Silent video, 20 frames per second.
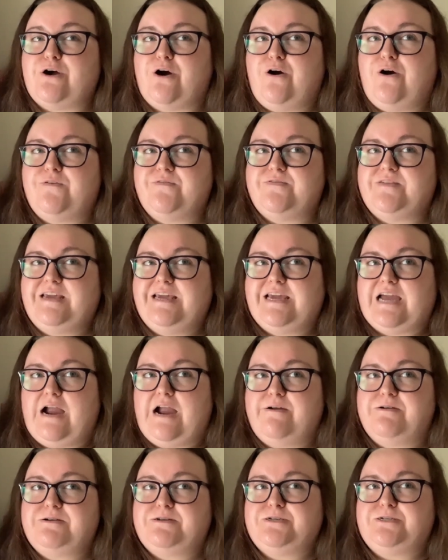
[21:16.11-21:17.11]
of the
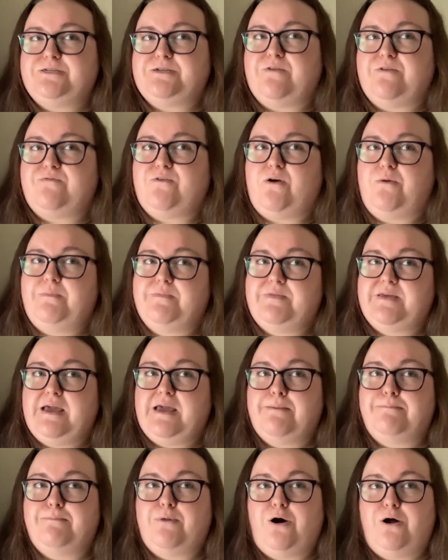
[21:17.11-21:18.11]
characters from The
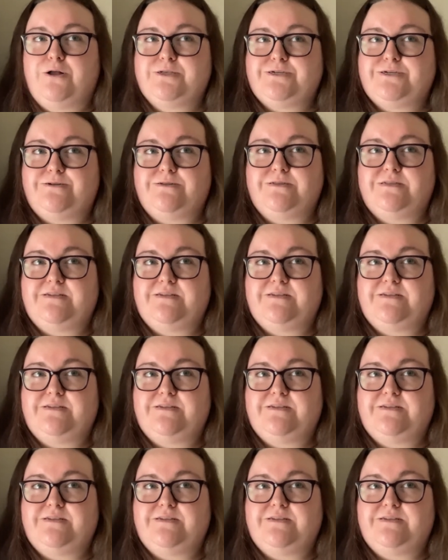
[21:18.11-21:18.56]
Immortal